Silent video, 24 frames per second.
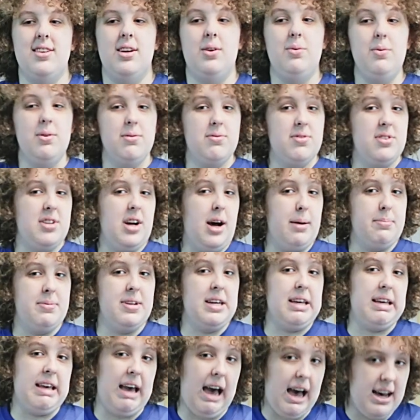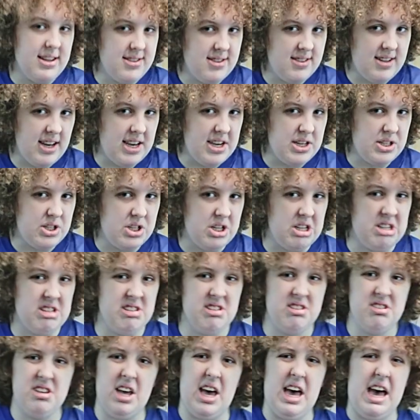Like we've stopped at gas
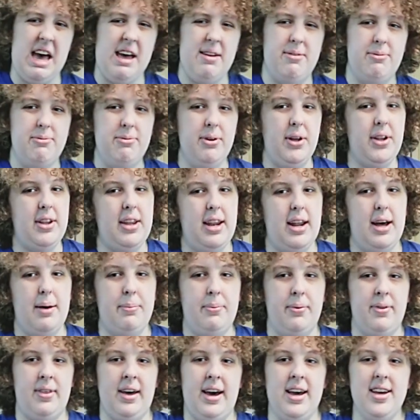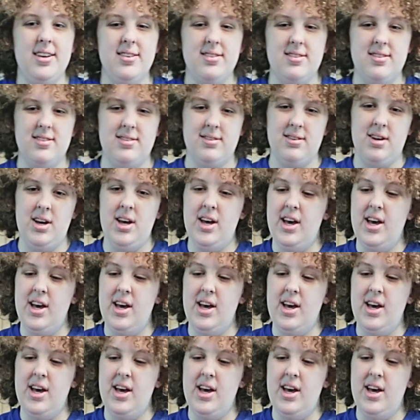stations and filled it up with ice.